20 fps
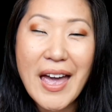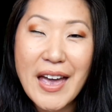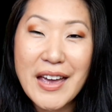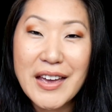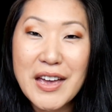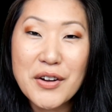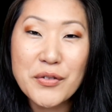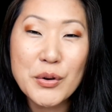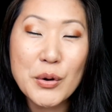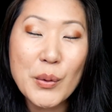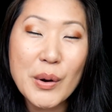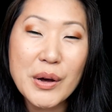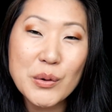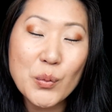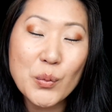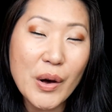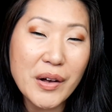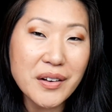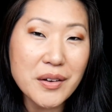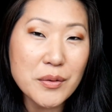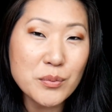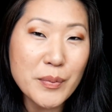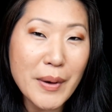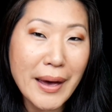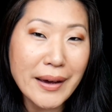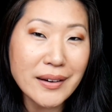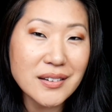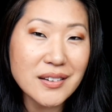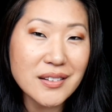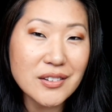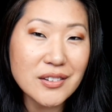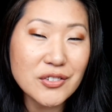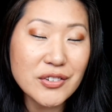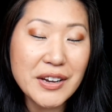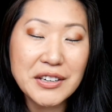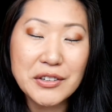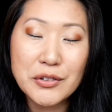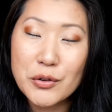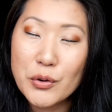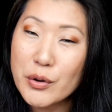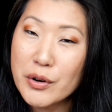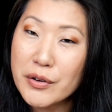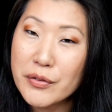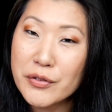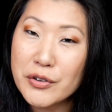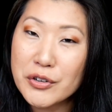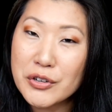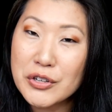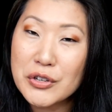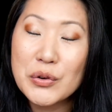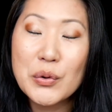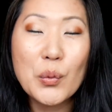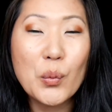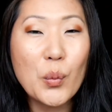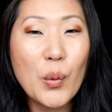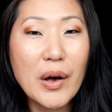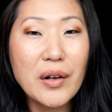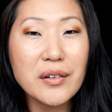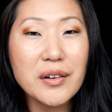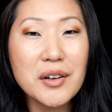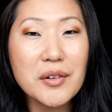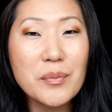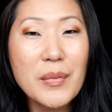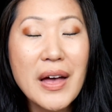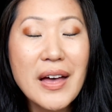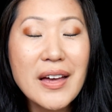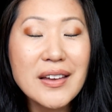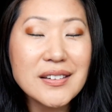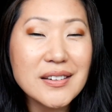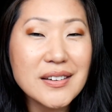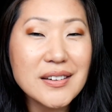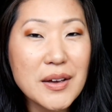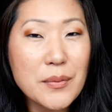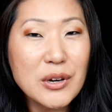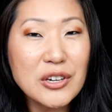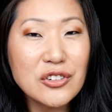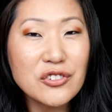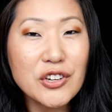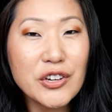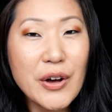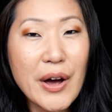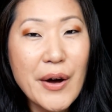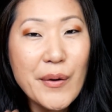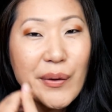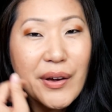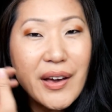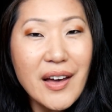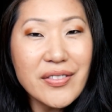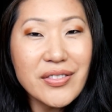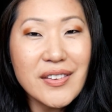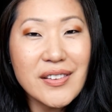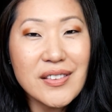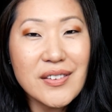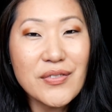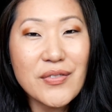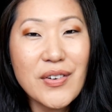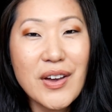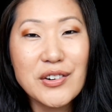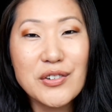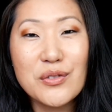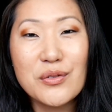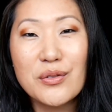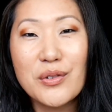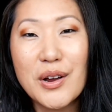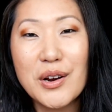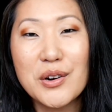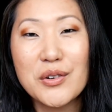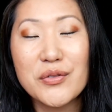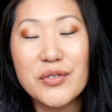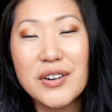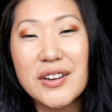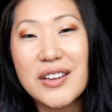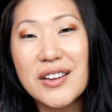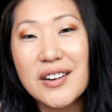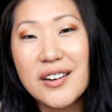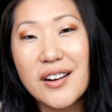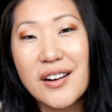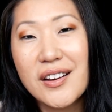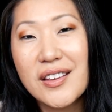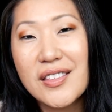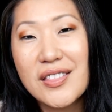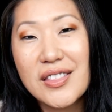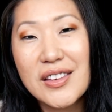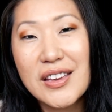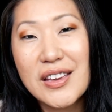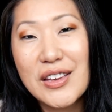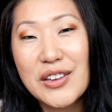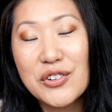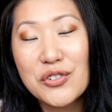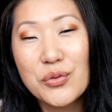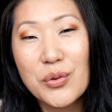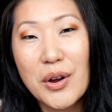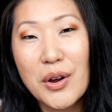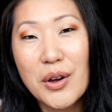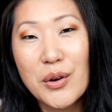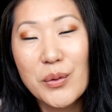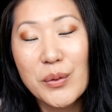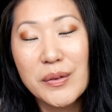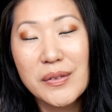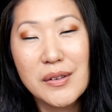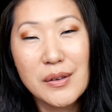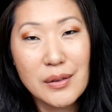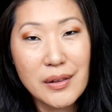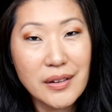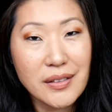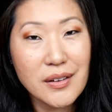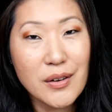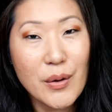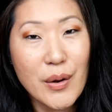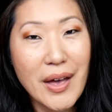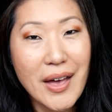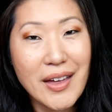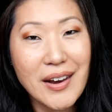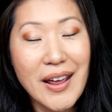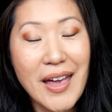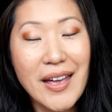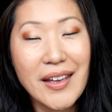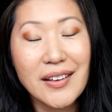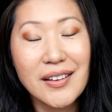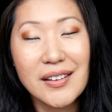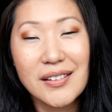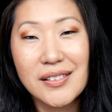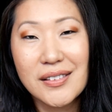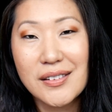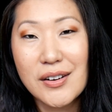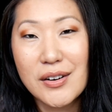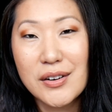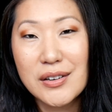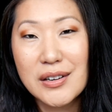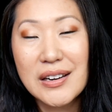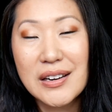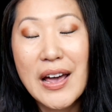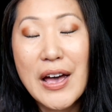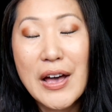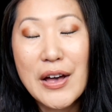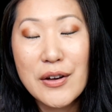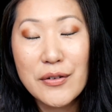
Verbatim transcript: Hey everyone, welcome back to the channel, or if you're new, welcome. Today I'm going to show you how I got this effect right over here in the intro, so let's go ahead and get started.